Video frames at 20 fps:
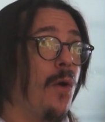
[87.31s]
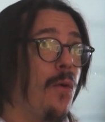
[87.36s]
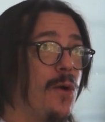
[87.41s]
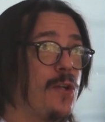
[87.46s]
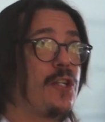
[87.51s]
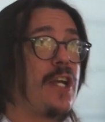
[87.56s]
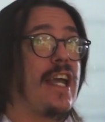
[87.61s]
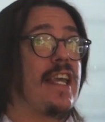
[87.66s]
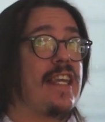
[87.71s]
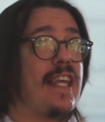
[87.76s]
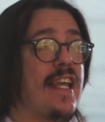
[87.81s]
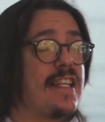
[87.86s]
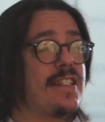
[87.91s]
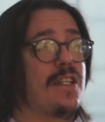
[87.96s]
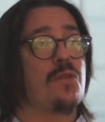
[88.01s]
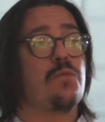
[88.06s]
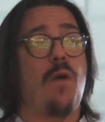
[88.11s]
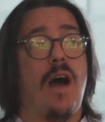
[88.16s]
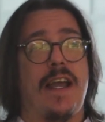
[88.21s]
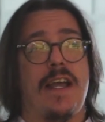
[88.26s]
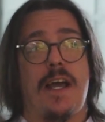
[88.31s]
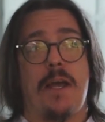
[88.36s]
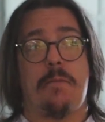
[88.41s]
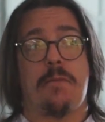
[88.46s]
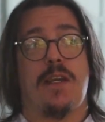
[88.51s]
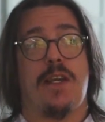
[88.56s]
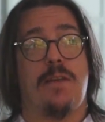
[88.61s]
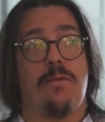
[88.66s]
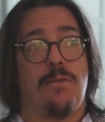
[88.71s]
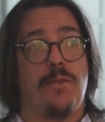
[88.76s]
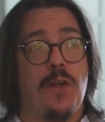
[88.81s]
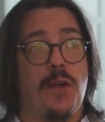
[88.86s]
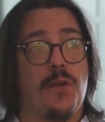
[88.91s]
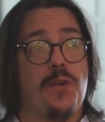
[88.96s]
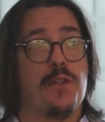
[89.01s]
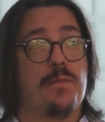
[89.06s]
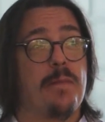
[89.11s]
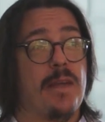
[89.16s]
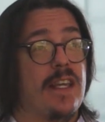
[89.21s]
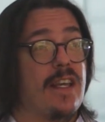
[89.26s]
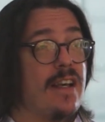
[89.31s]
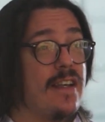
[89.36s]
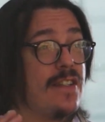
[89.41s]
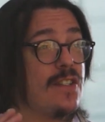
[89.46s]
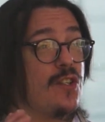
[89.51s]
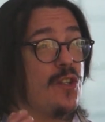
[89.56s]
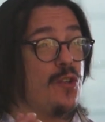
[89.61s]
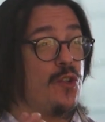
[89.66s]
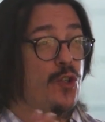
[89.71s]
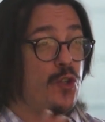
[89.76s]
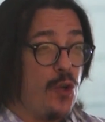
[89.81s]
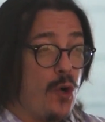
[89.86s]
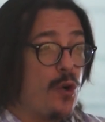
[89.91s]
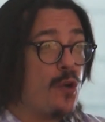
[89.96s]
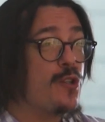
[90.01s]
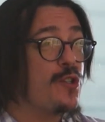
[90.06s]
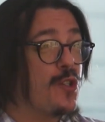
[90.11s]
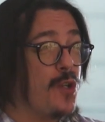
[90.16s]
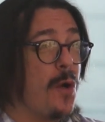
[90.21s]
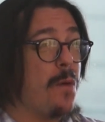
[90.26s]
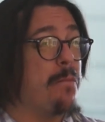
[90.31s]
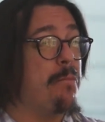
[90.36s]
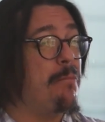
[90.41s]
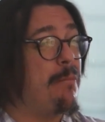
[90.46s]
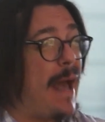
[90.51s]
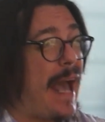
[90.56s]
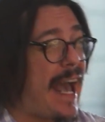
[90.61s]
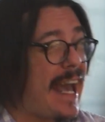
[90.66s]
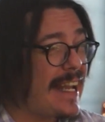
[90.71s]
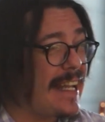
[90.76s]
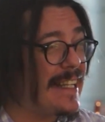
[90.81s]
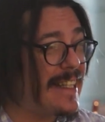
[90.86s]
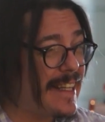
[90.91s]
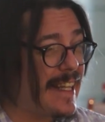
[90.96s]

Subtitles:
which I guess is why I'm confused, because you're so bad at